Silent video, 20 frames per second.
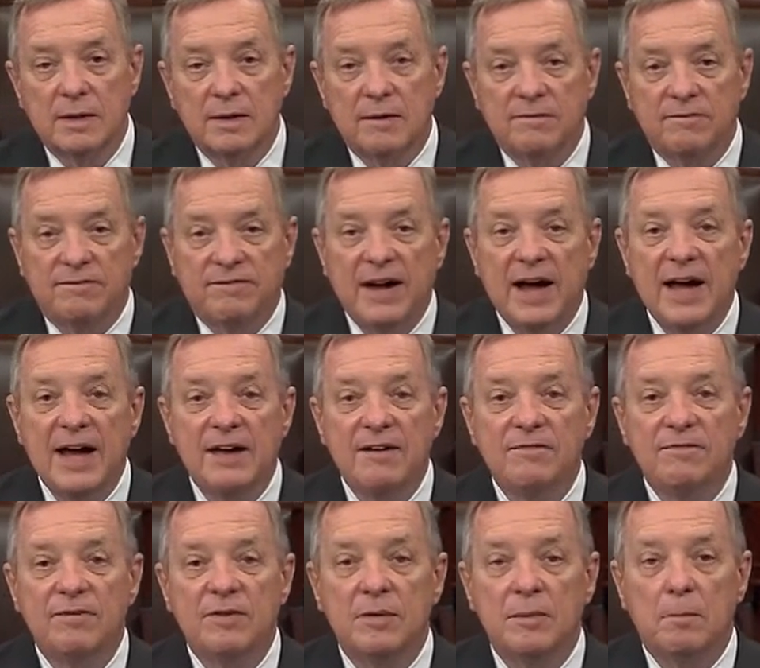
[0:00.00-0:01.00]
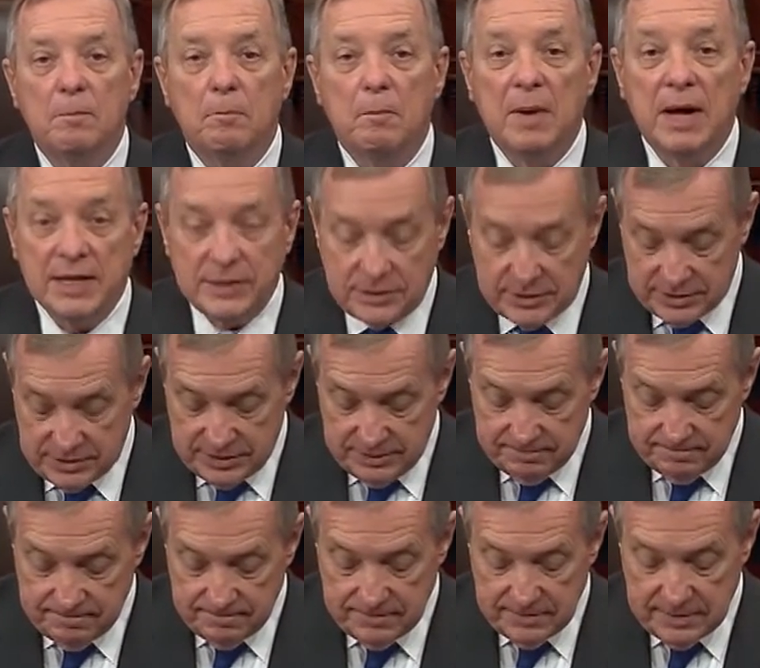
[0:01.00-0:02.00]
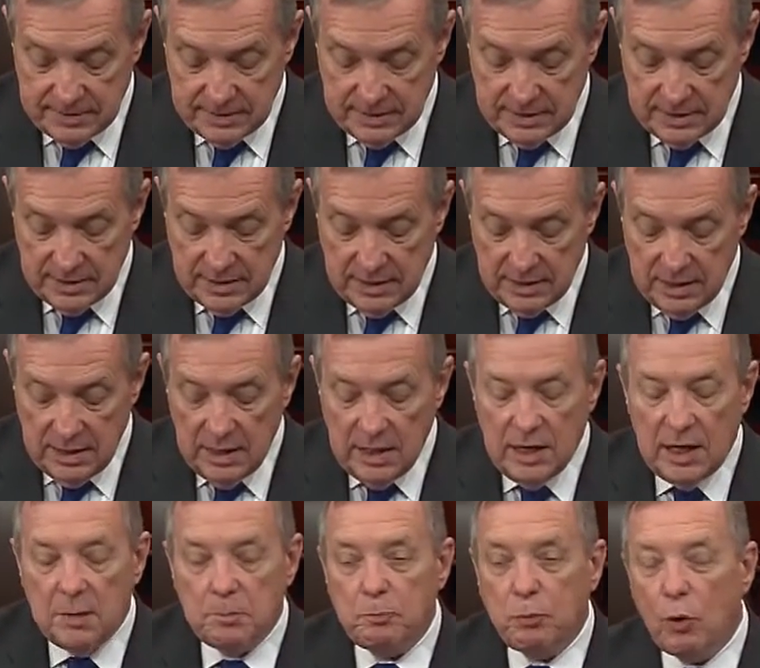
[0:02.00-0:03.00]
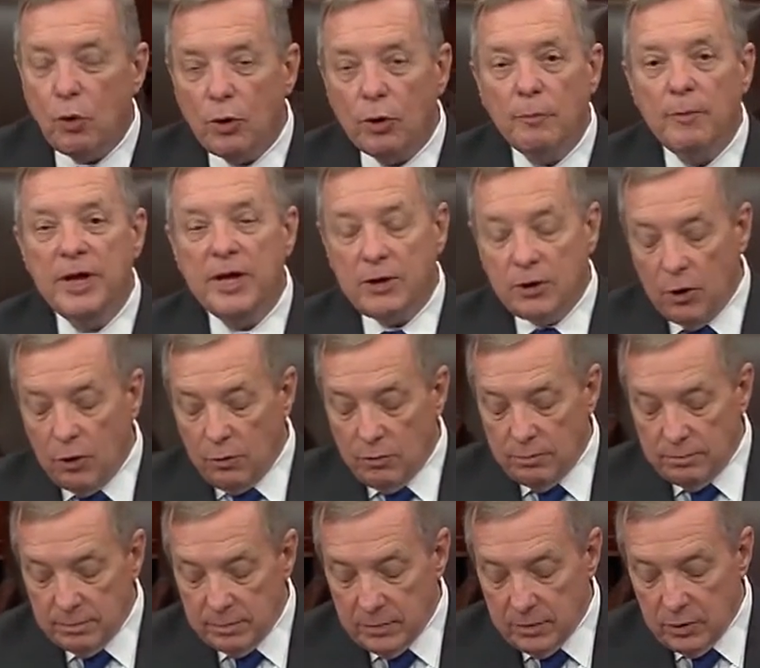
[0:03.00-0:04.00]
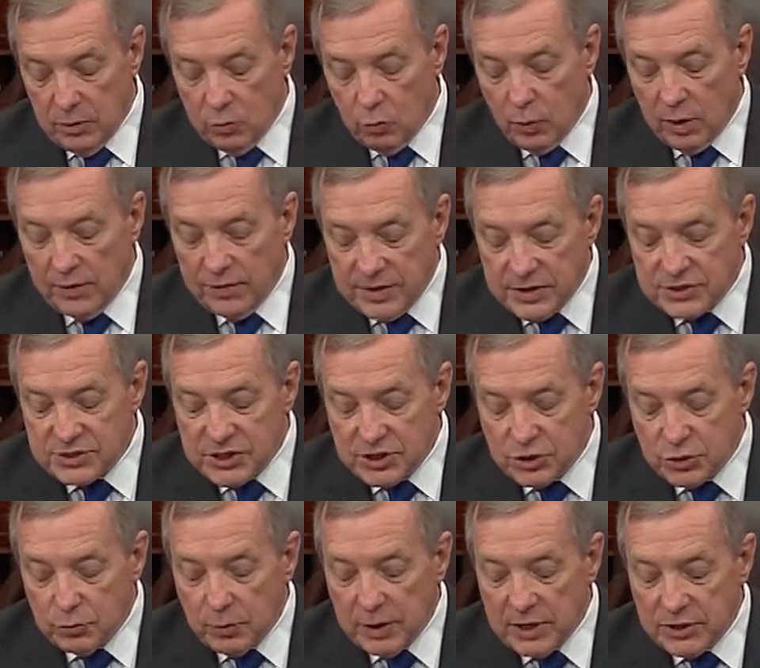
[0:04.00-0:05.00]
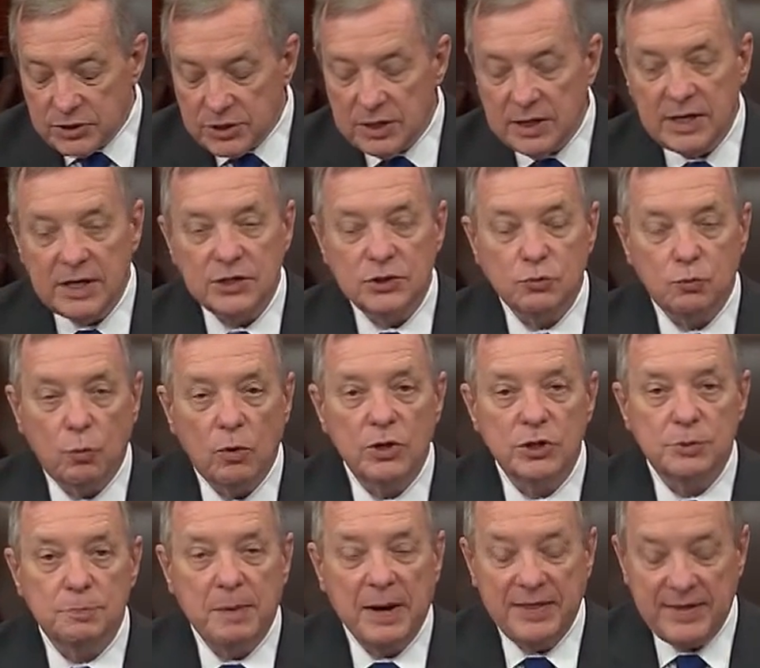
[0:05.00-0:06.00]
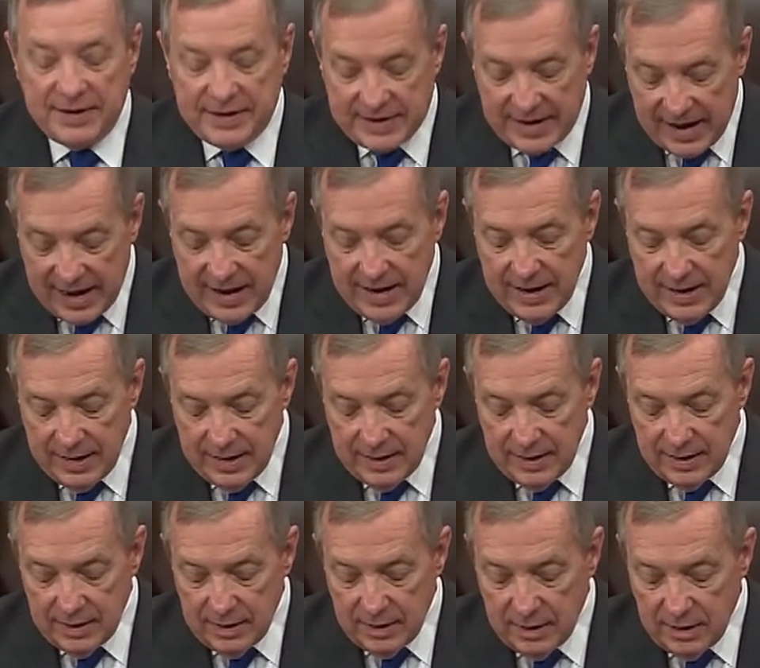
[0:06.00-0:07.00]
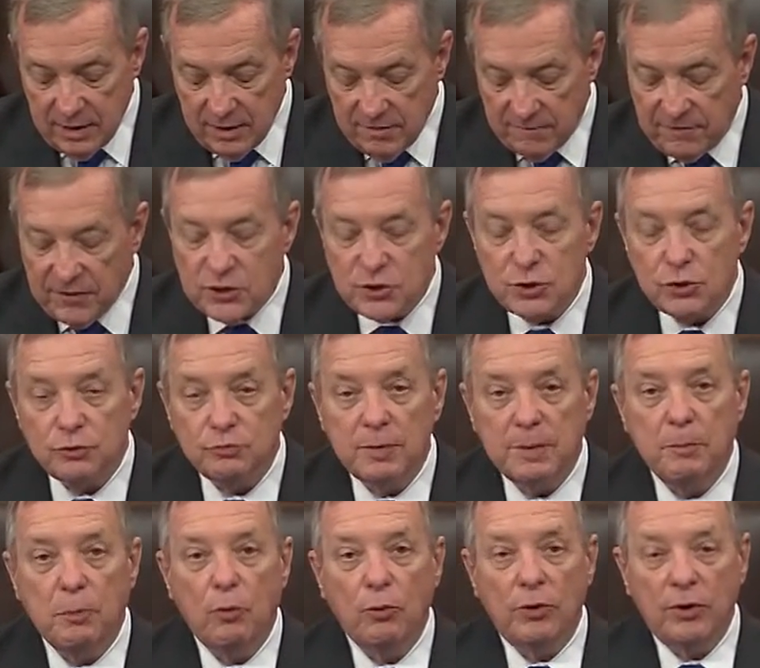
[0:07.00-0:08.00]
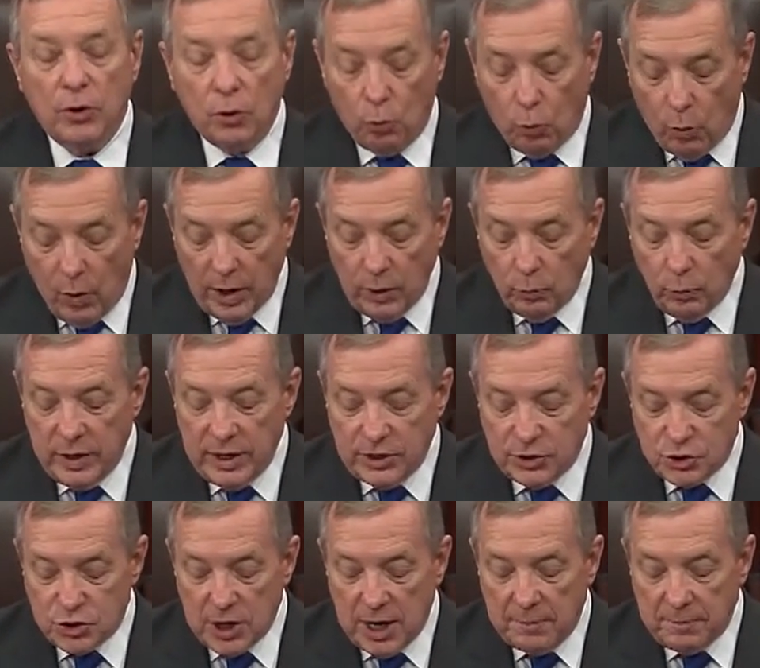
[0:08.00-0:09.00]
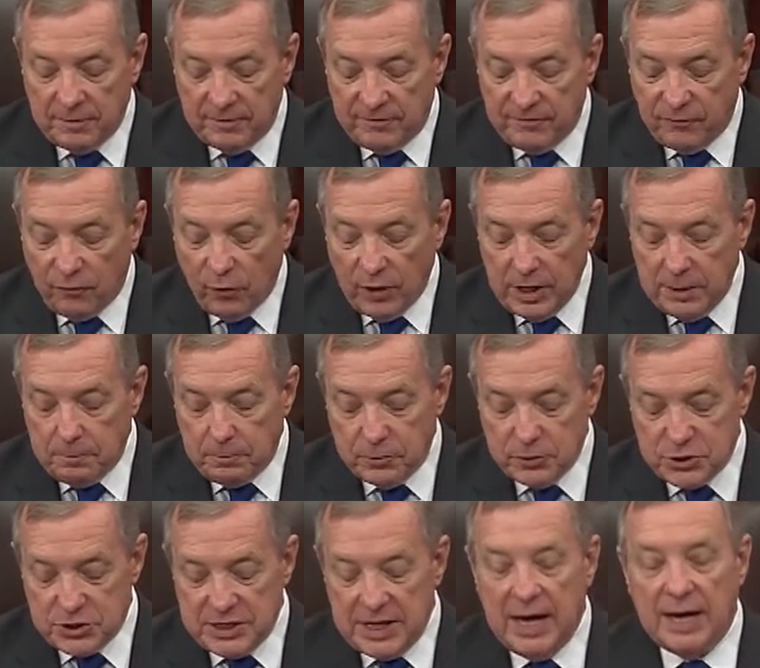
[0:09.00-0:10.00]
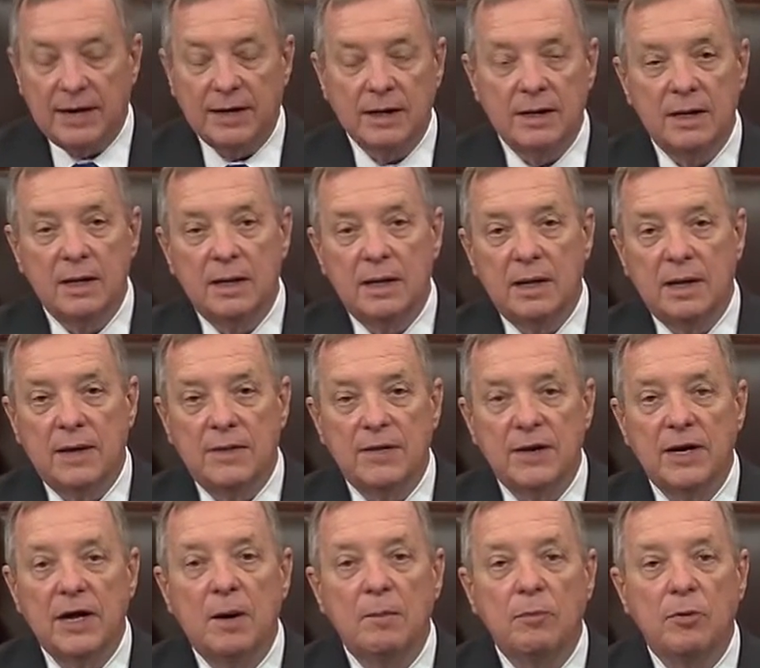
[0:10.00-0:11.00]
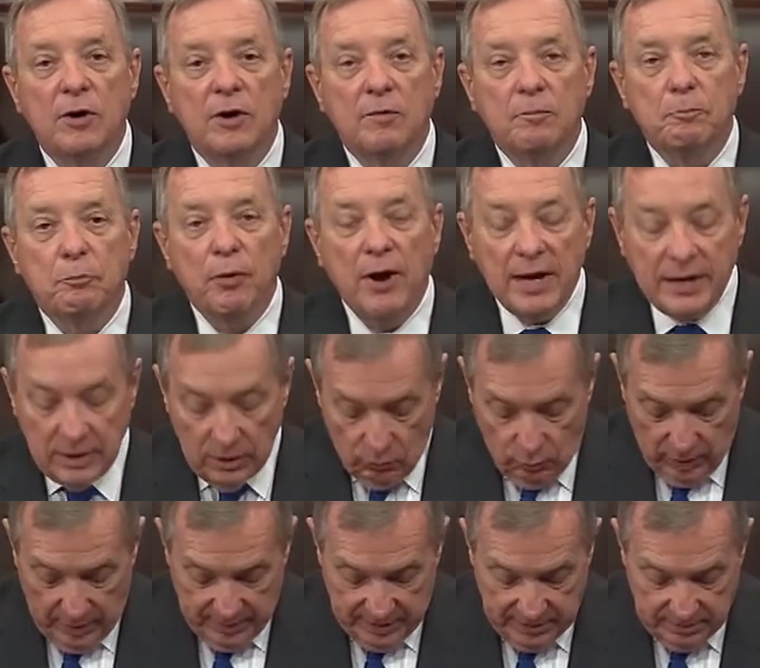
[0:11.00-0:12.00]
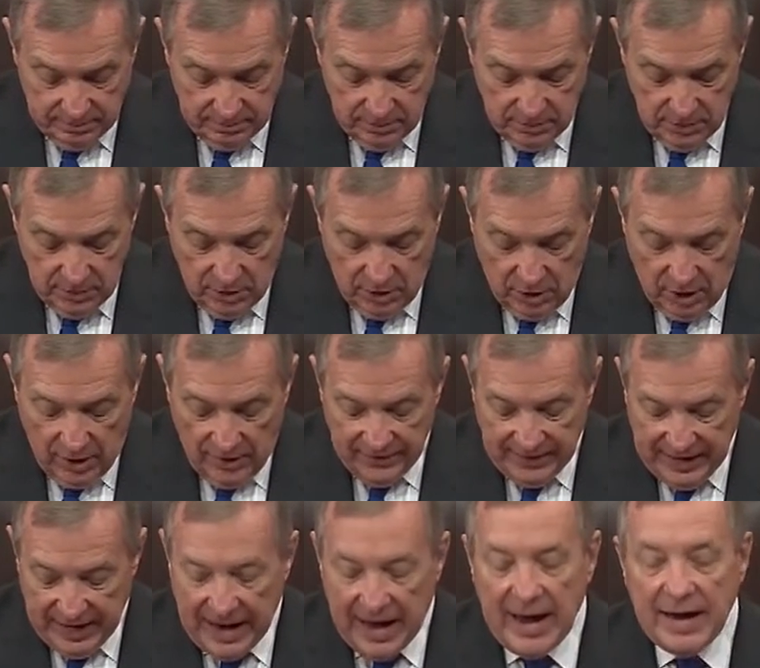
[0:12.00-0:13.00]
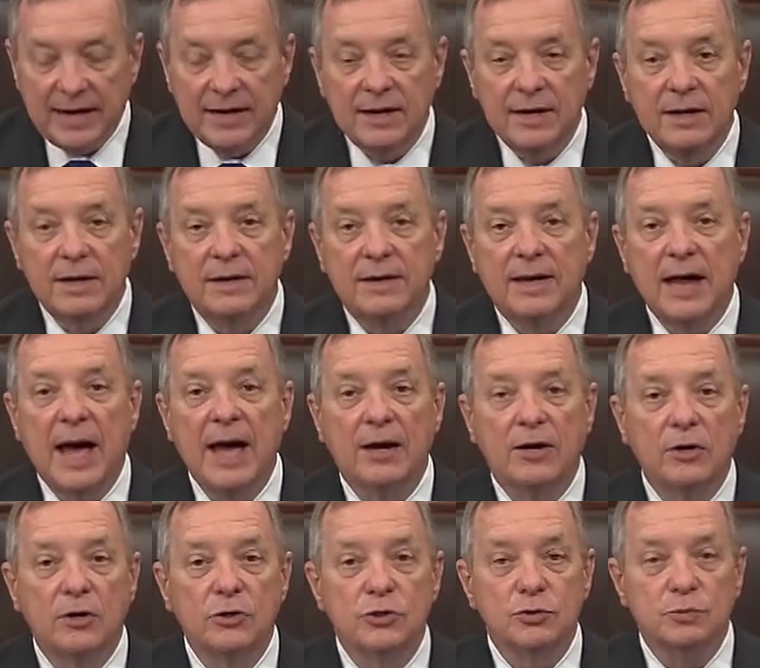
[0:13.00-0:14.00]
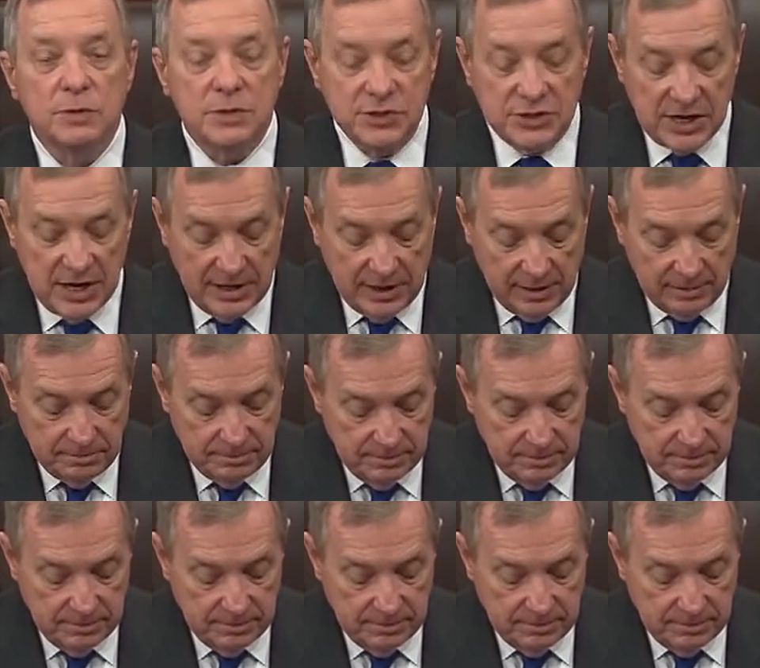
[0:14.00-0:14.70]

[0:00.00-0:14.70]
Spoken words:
5 months. In Puerto Rico, where this situation gets worse by the day, officials reported a 1-week jump of 40% in the number of pregnant women on the island diagnosed with Zika.